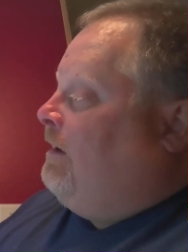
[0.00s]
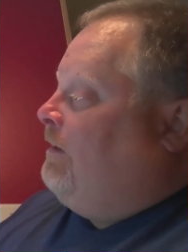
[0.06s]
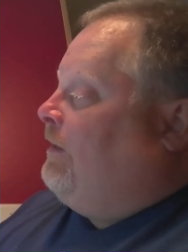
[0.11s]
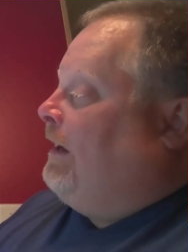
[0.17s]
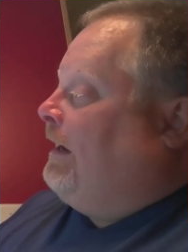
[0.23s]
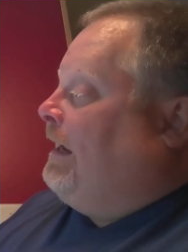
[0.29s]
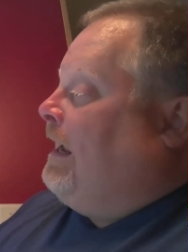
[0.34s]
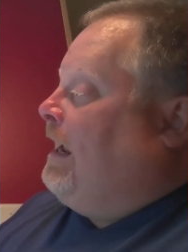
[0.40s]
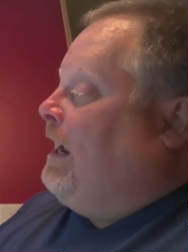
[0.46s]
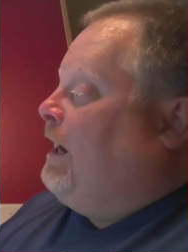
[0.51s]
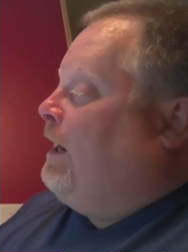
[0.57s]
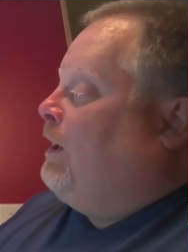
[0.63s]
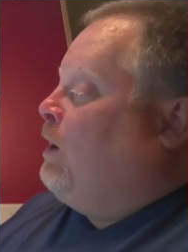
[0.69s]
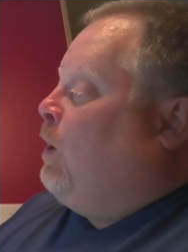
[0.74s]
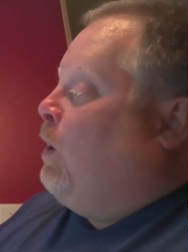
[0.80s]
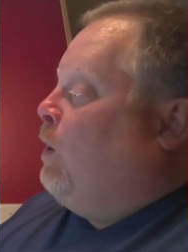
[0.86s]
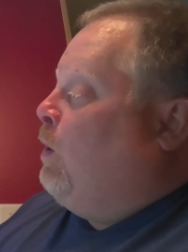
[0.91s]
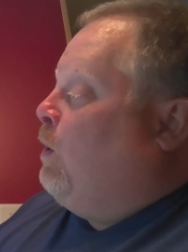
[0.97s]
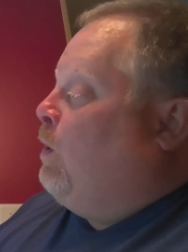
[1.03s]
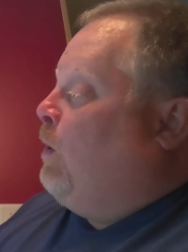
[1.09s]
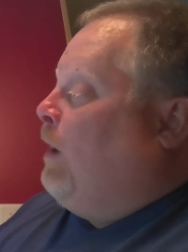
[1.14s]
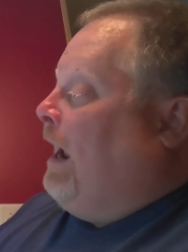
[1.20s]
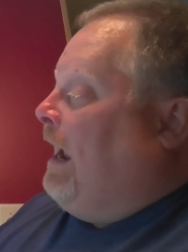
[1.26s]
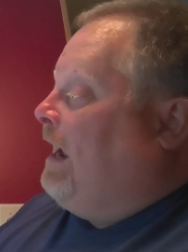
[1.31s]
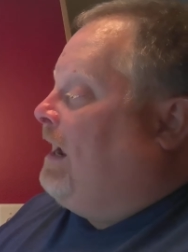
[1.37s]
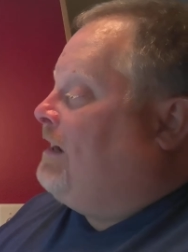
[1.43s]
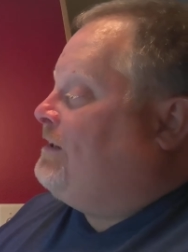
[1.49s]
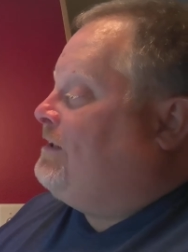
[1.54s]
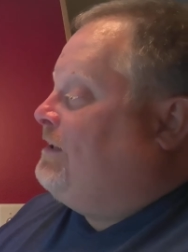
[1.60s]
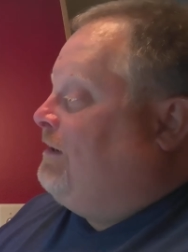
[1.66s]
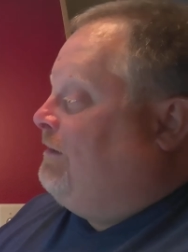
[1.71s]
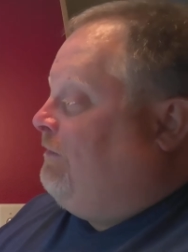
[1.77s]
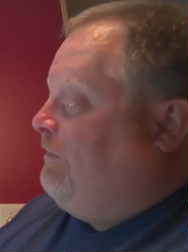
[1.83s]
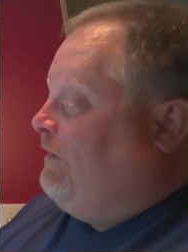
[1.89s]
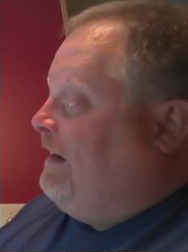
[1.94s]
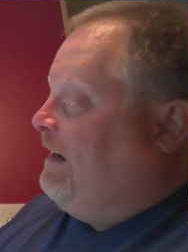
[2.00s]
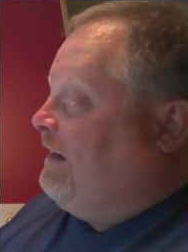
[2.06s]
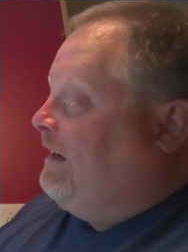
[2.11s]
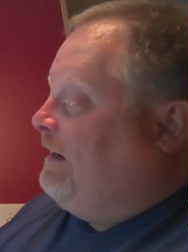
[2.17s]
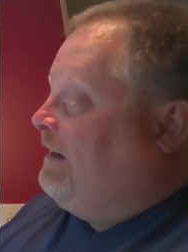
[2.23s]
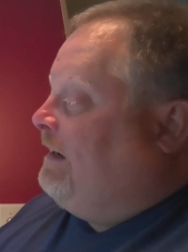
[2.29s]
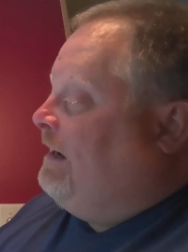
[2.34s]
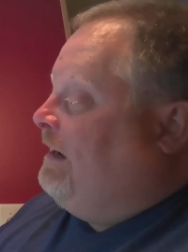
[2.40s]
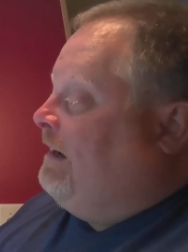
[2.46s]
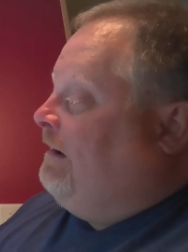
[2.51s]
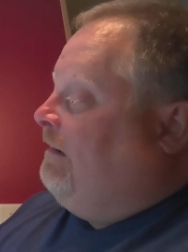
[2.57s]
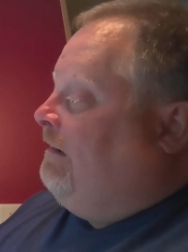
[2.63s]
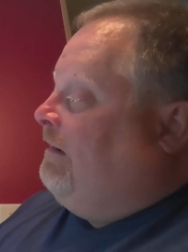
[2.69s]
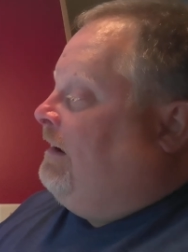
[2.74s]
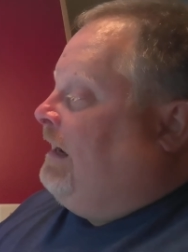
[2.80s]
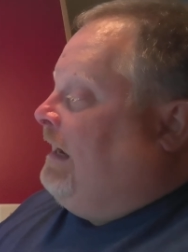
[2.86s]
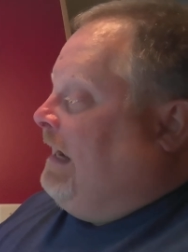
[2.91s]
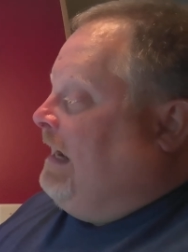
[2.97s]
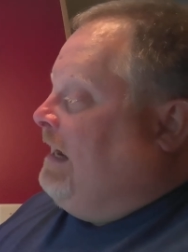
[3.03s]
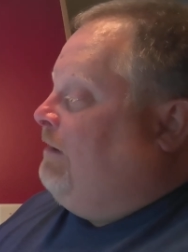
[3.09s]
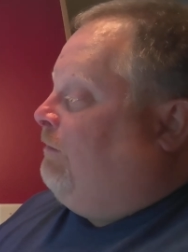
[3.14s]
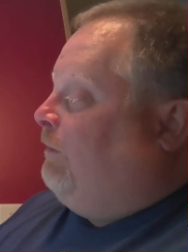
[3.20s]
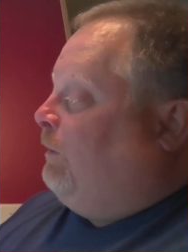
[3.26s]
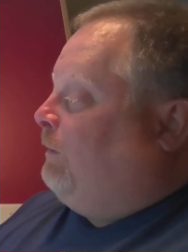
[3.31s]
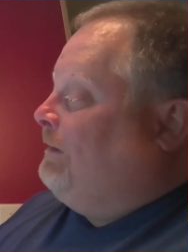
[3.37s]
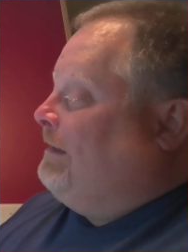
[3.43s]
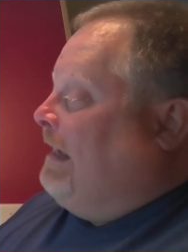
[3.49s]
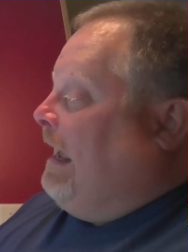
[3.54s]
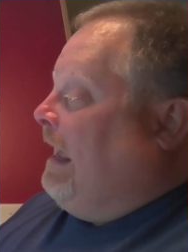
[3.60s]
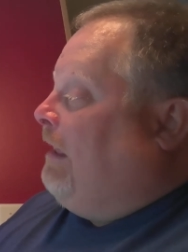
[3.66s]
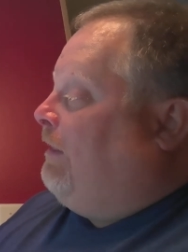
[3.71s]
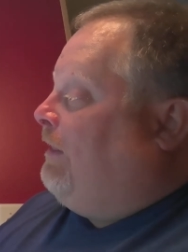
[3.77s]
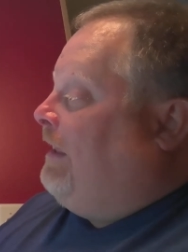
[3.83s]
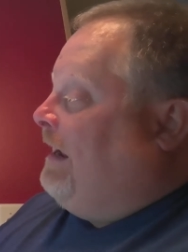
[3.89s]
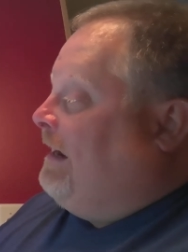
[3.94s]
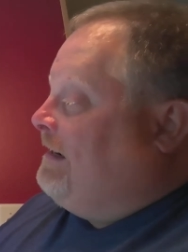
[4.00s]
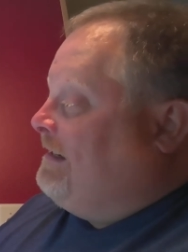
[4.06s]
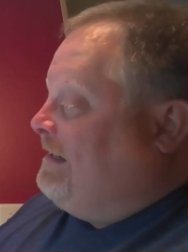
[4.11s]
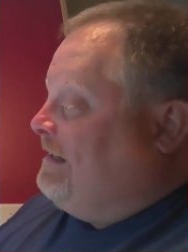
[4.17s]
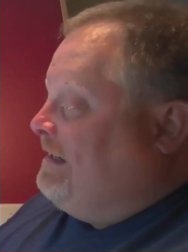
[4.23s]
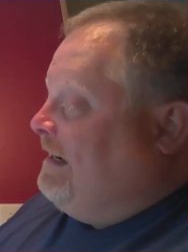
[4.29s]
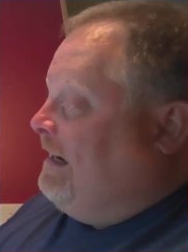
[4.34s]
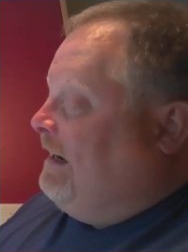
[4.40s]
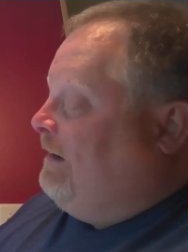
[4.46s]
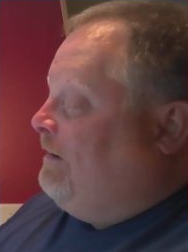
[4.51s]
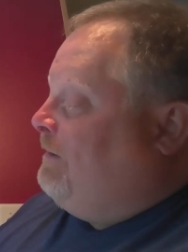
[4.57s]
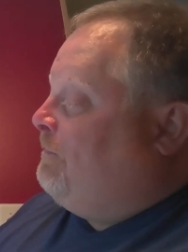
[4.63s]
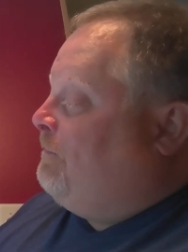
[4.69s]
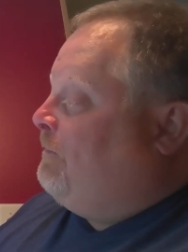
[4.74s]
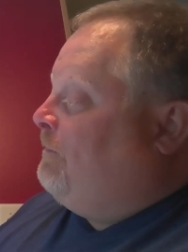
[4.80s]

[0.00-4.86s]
the king who has defeated evil, death, and sin.